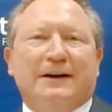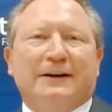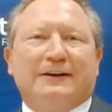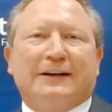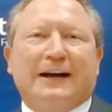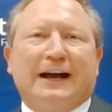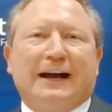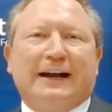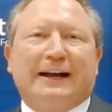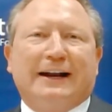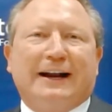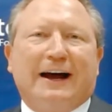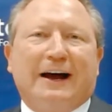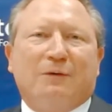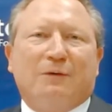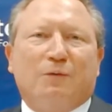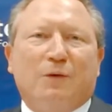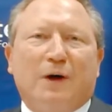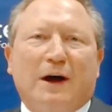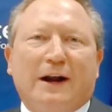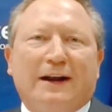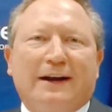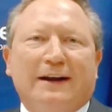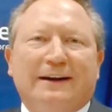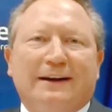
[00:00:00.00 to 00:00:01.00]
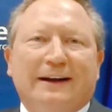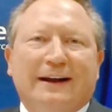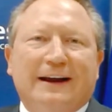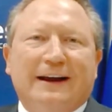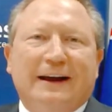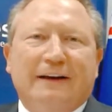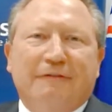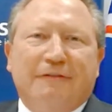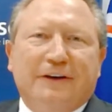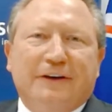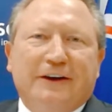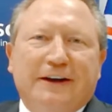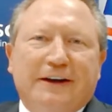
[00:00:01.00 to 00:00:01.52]
Take it out one end,
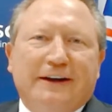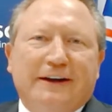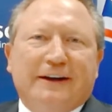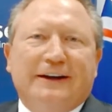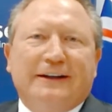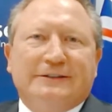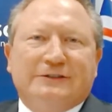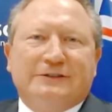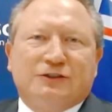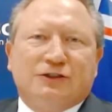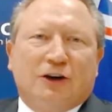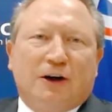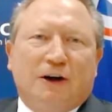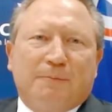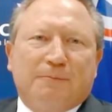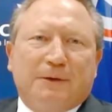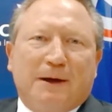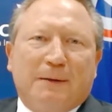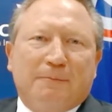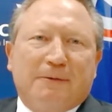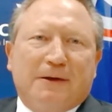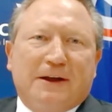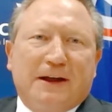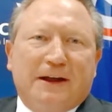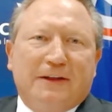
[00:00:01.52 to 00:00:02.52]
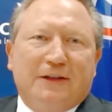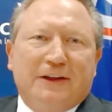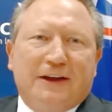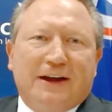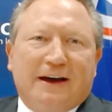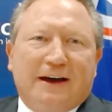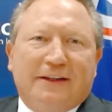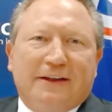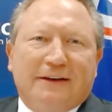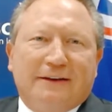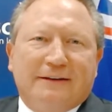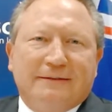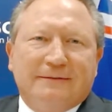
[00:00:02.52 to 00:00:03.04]
every year it's topped up again the
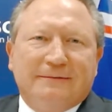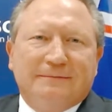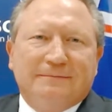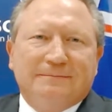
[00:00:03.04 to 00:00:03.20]
other.